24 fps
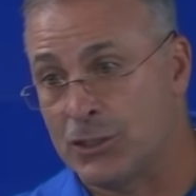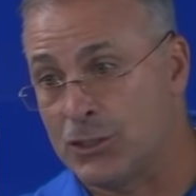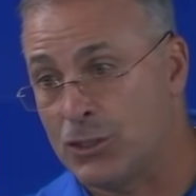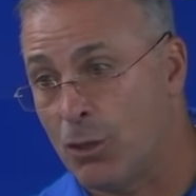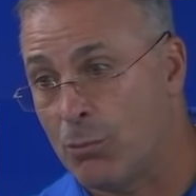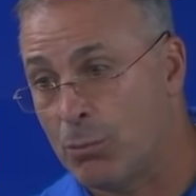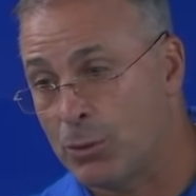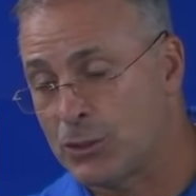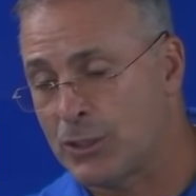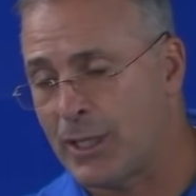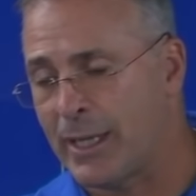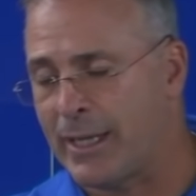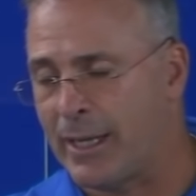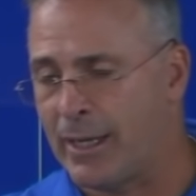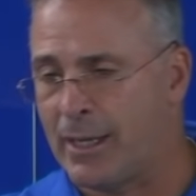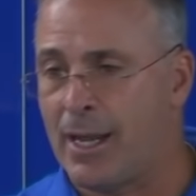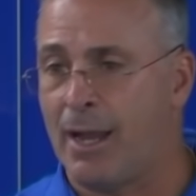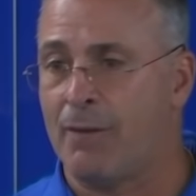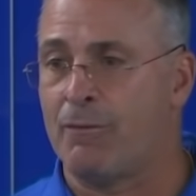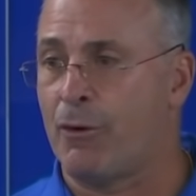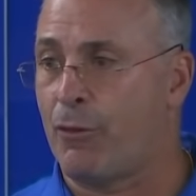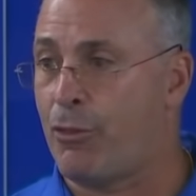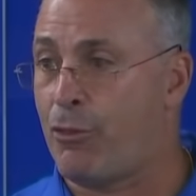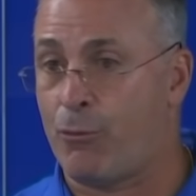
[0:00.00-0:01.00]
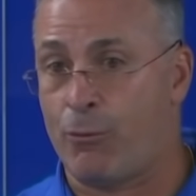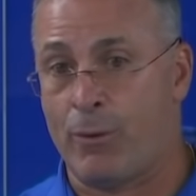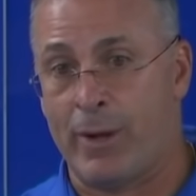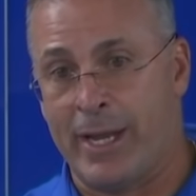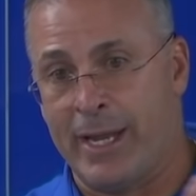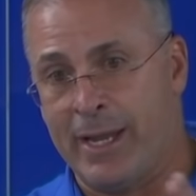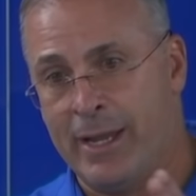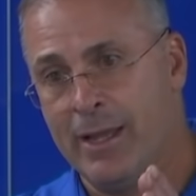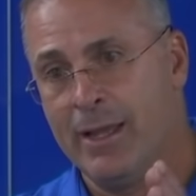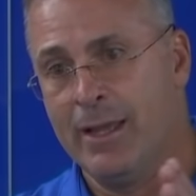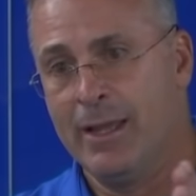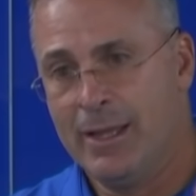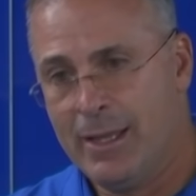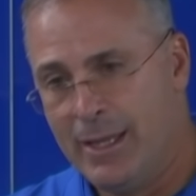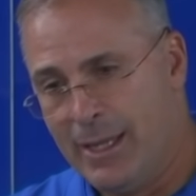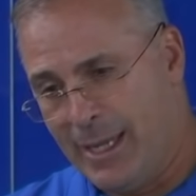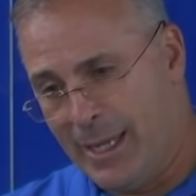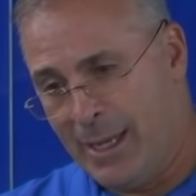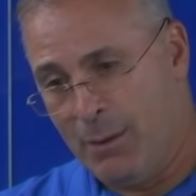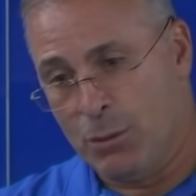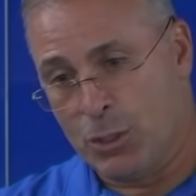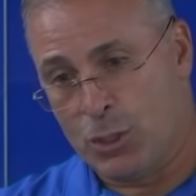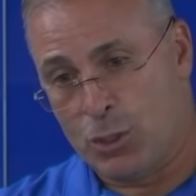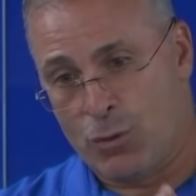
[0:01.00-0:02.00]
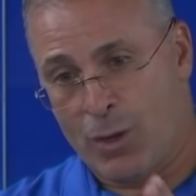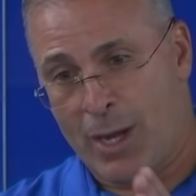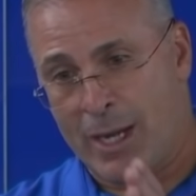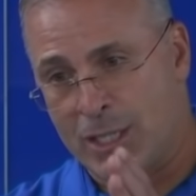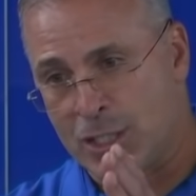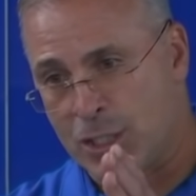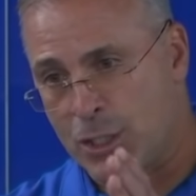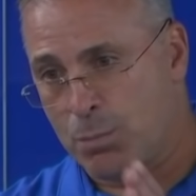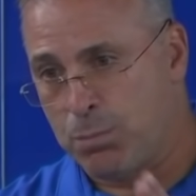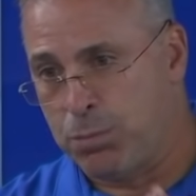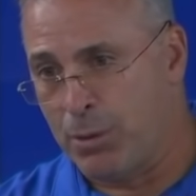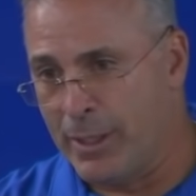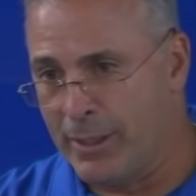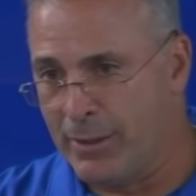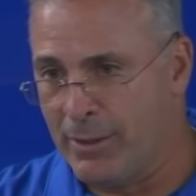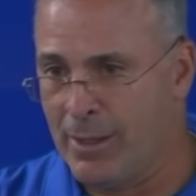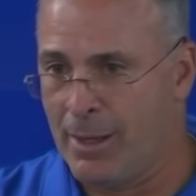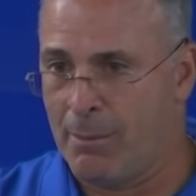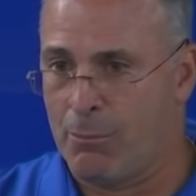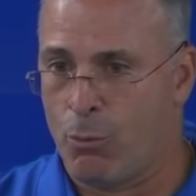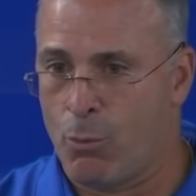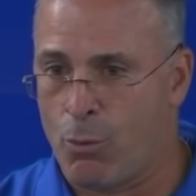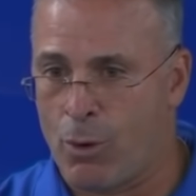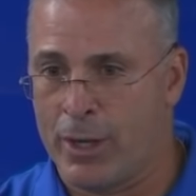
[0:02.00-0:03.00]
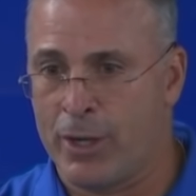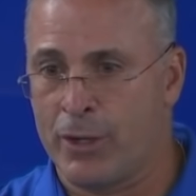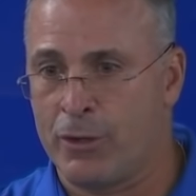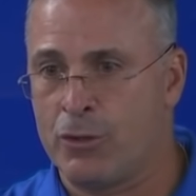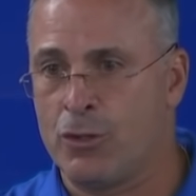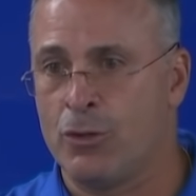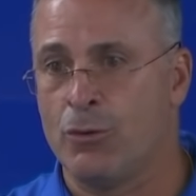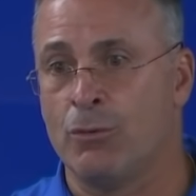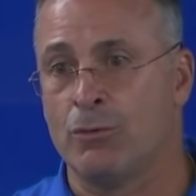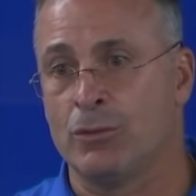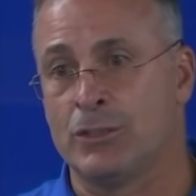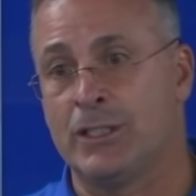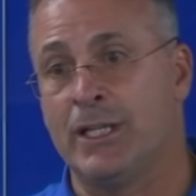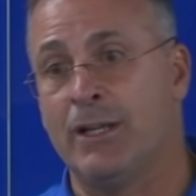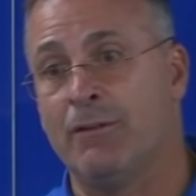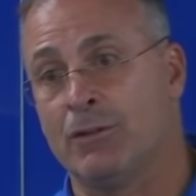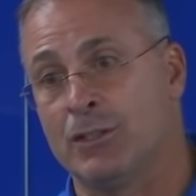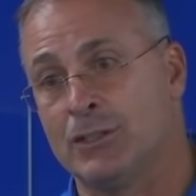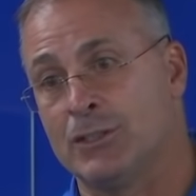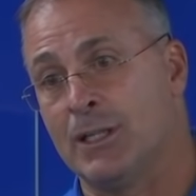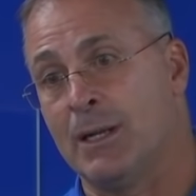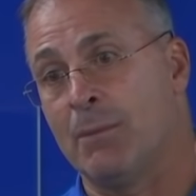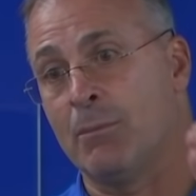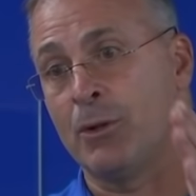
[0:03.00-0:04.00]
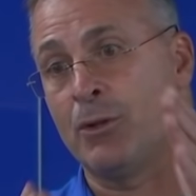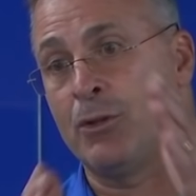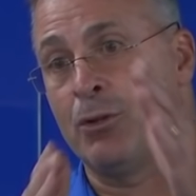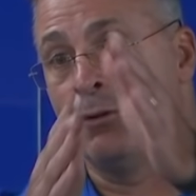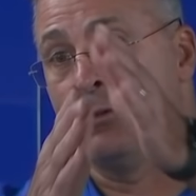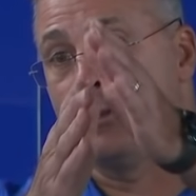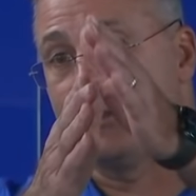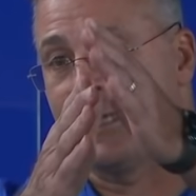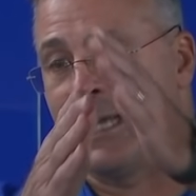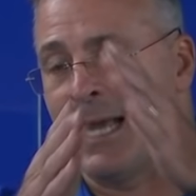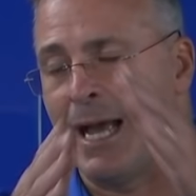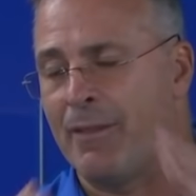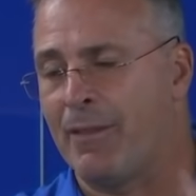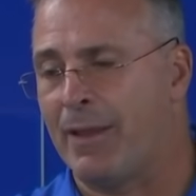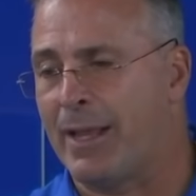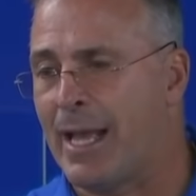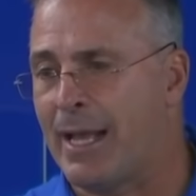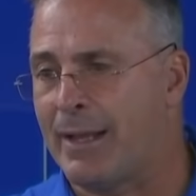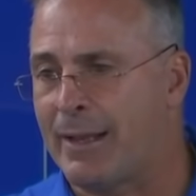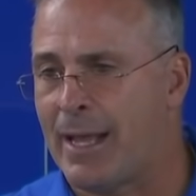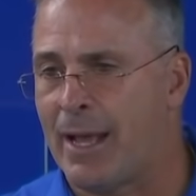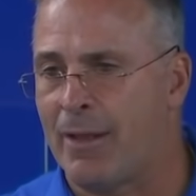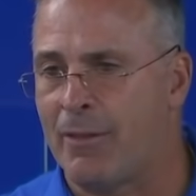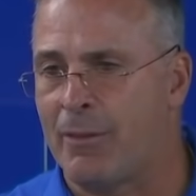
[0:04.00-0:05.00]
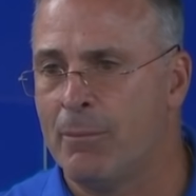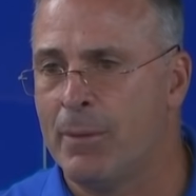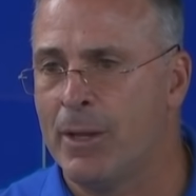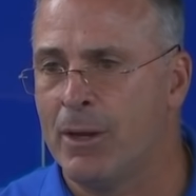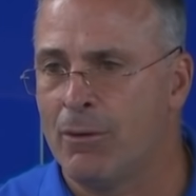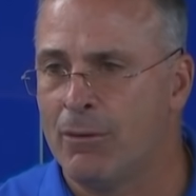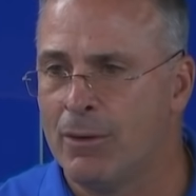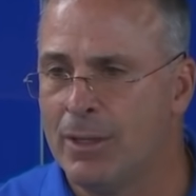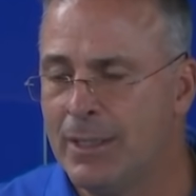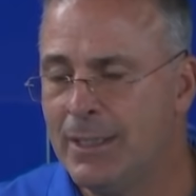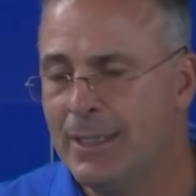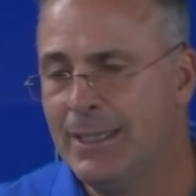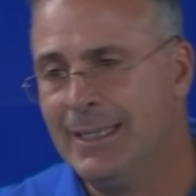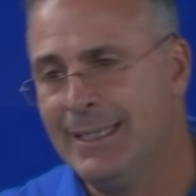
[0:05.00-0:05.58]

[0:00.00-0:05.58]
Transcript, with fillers: It's almost like a cover three he was trying to split number one and two receivers. And number two is the guy that got down the middle.